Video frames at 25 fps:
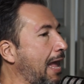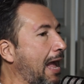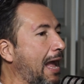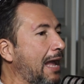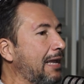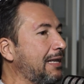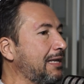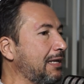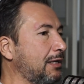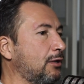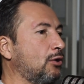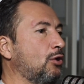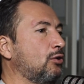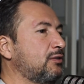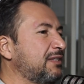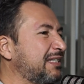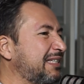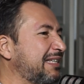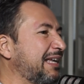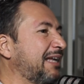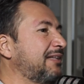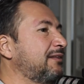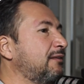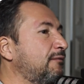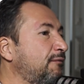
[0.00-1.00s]
I cannot
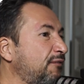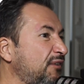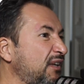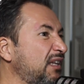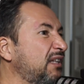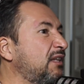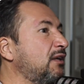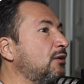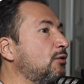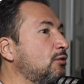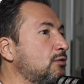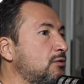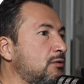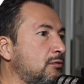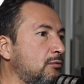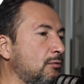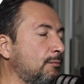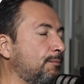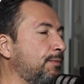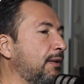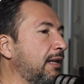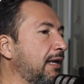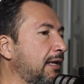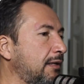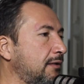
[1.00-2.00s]
send videos to
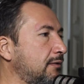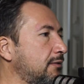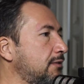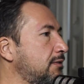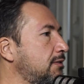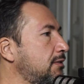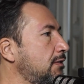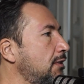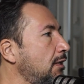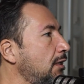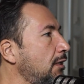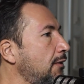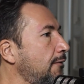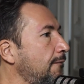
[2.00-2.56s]
players